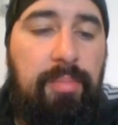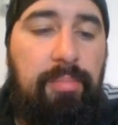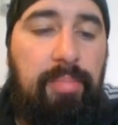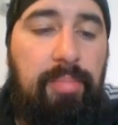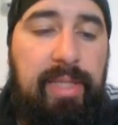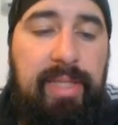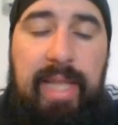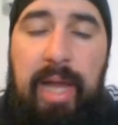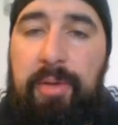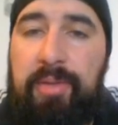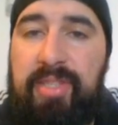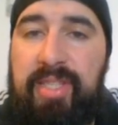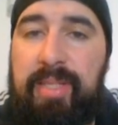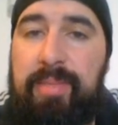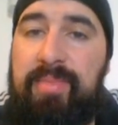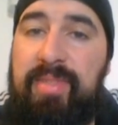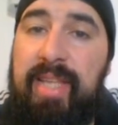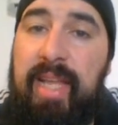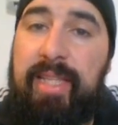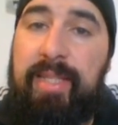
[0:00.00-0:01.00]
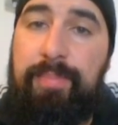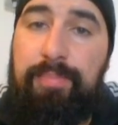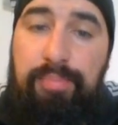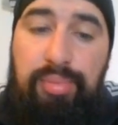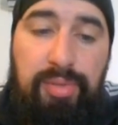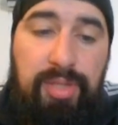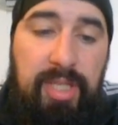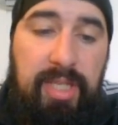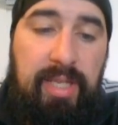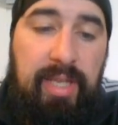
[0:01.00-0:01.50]
But now it seems that
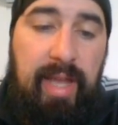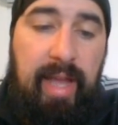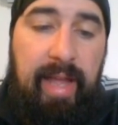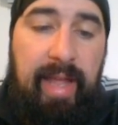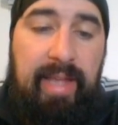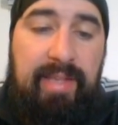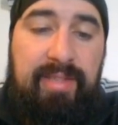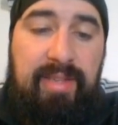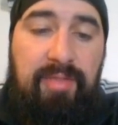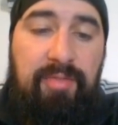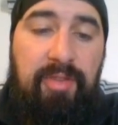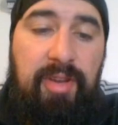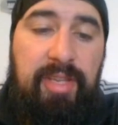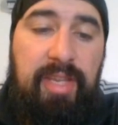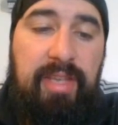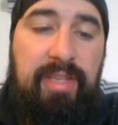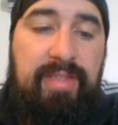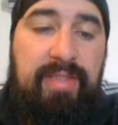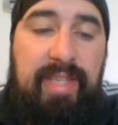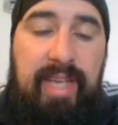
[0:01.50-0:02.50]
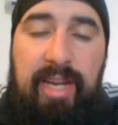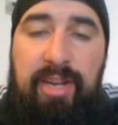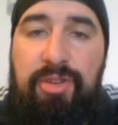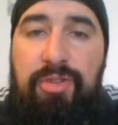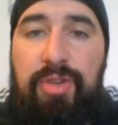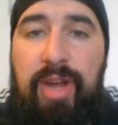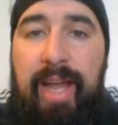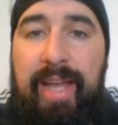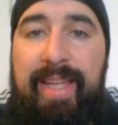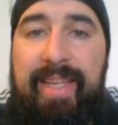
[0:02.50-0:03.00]
Boudica, Ethelfred and
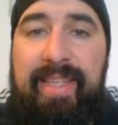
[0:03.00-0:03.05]
Sakura